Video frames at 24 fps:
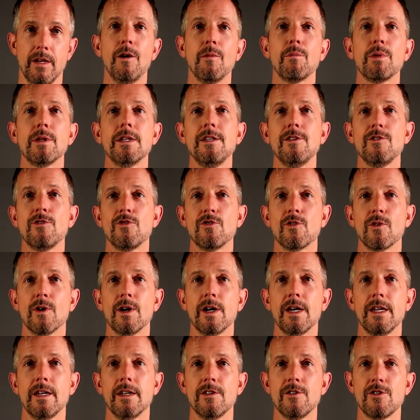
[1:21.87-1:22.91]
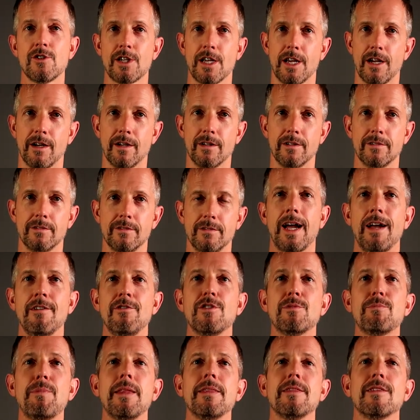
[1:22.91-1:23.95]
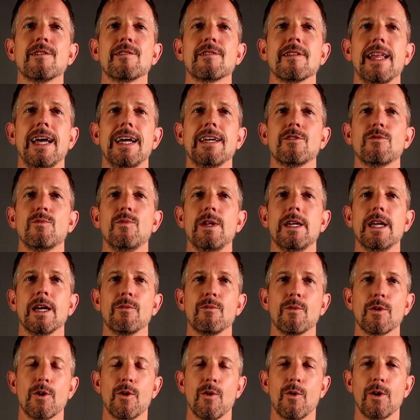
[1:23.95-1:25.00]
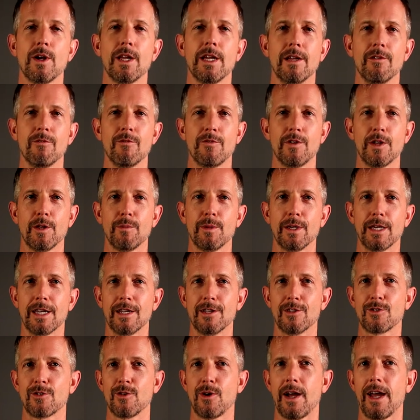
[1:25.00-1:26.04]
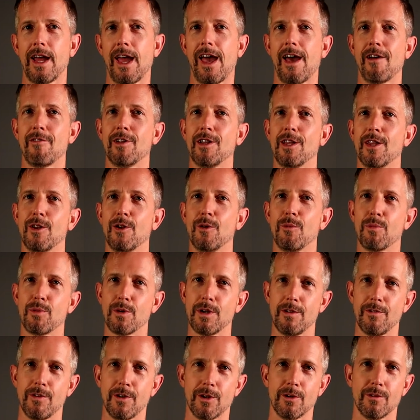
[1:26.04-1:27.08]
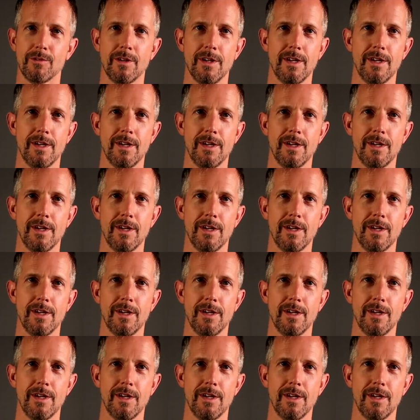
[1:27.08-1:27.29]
Please join and share. I've spent this last weekend recording and filming it, so I have a little preview.